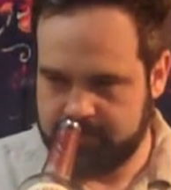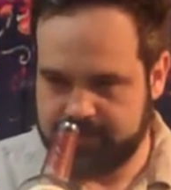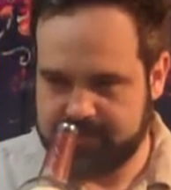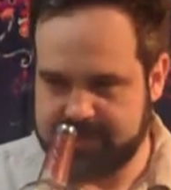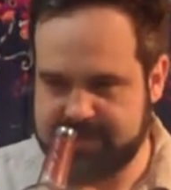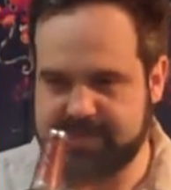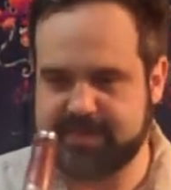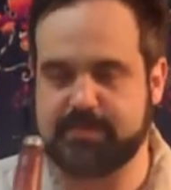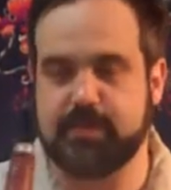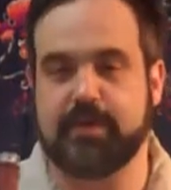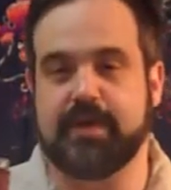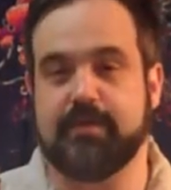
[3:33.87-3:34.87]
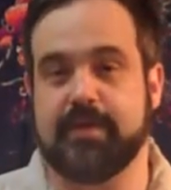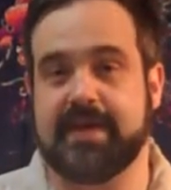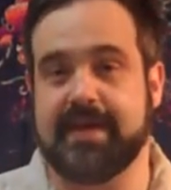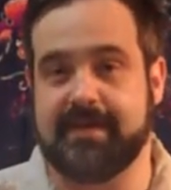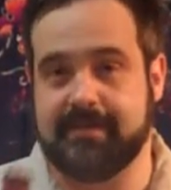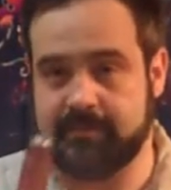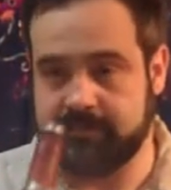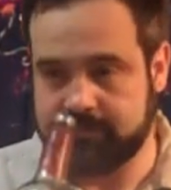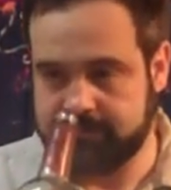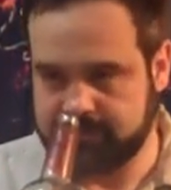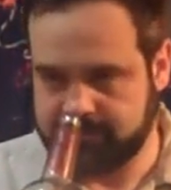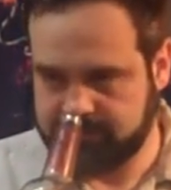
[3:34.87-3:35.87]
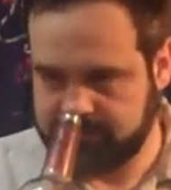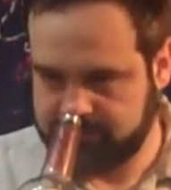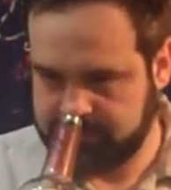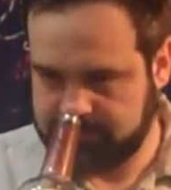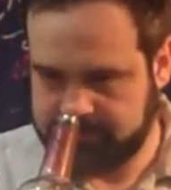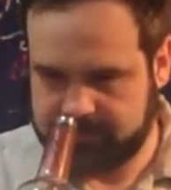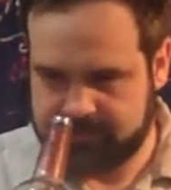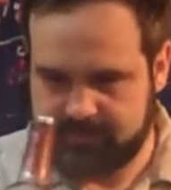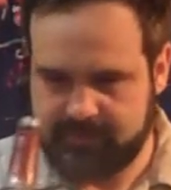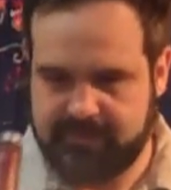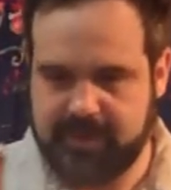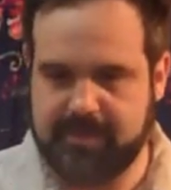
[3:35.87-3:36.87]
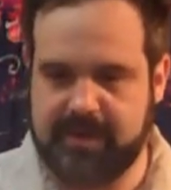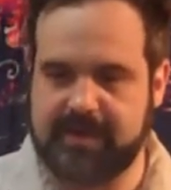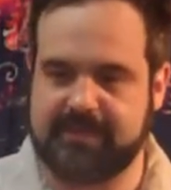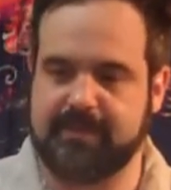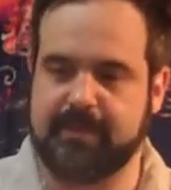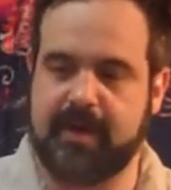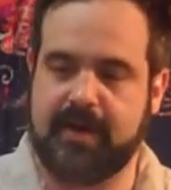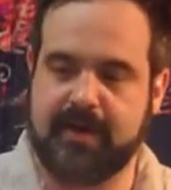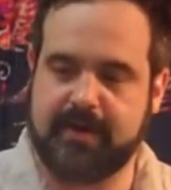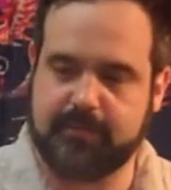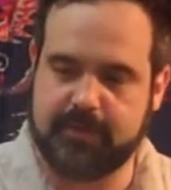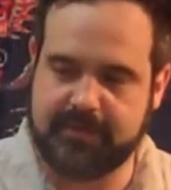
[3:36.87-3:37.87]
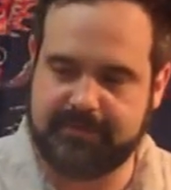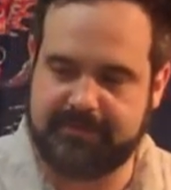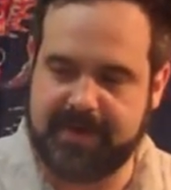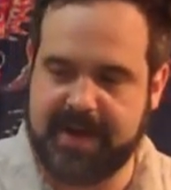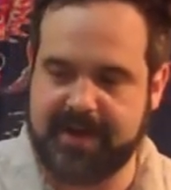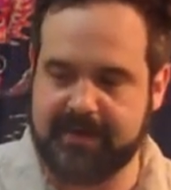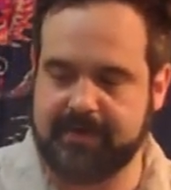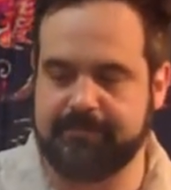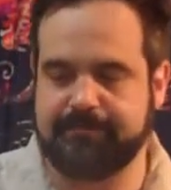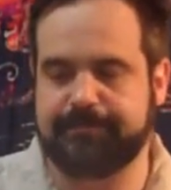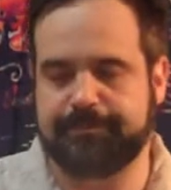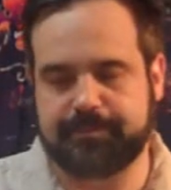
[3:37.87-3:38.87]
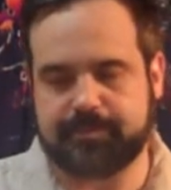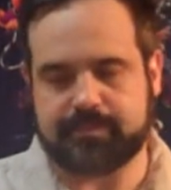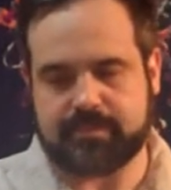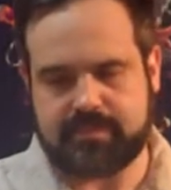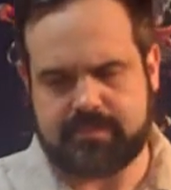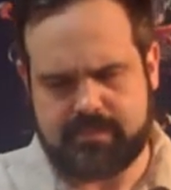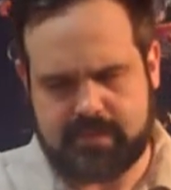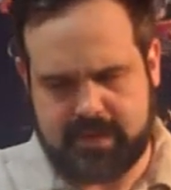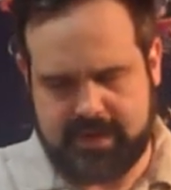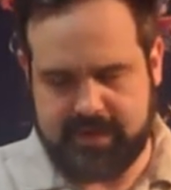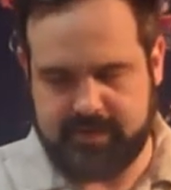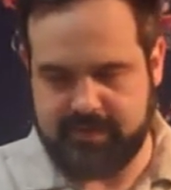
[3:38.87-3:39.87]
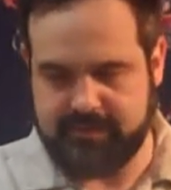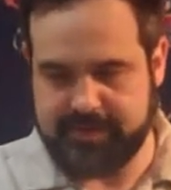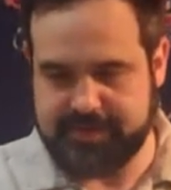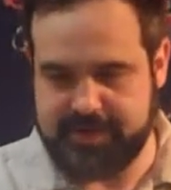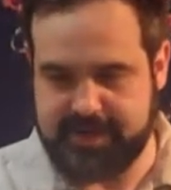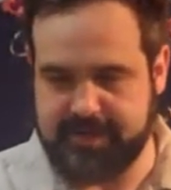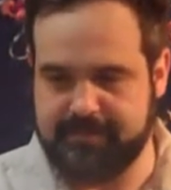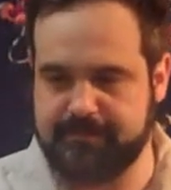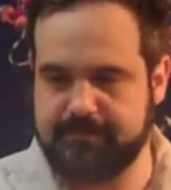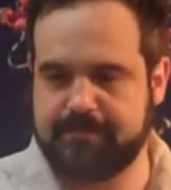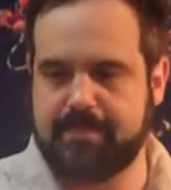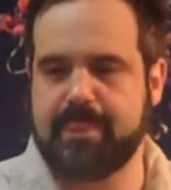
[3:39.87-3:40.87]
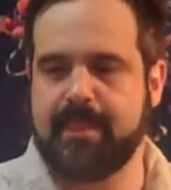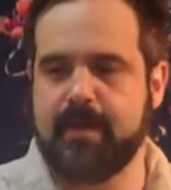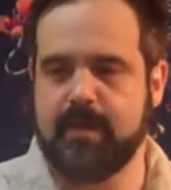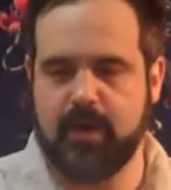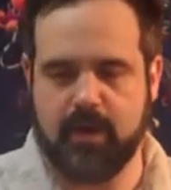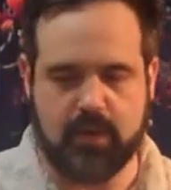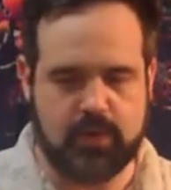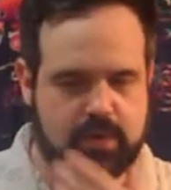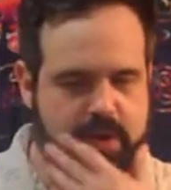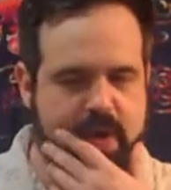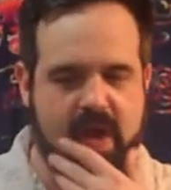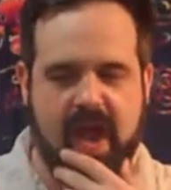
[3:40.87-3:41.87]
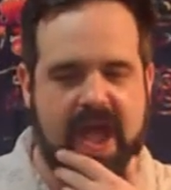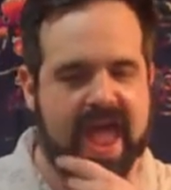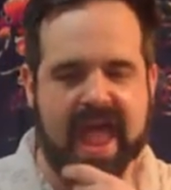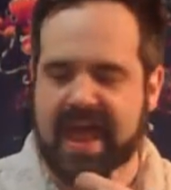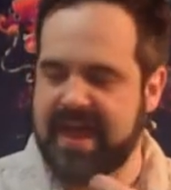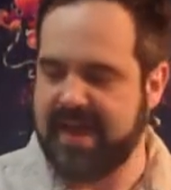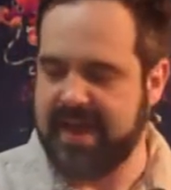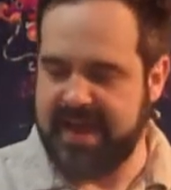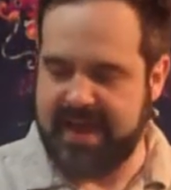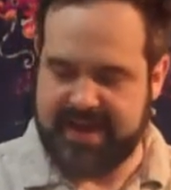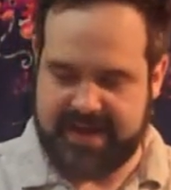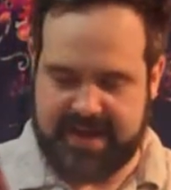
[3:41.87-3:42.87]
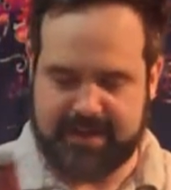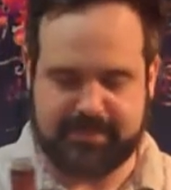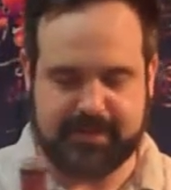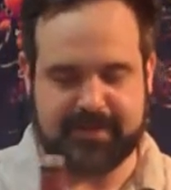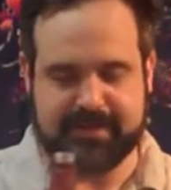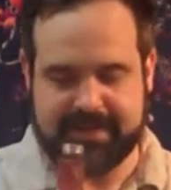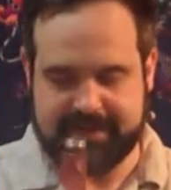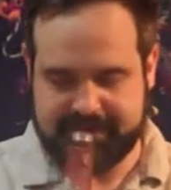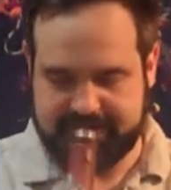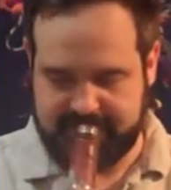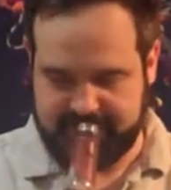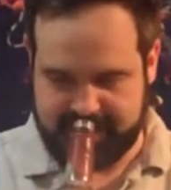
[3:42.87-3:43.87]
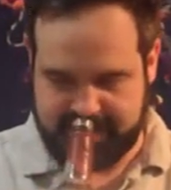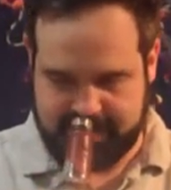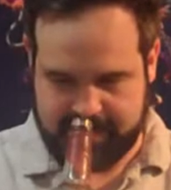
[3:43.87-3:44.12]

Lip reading: a smoke you would get from a hardwood fire here in Virginia. Oak and apple and cherry.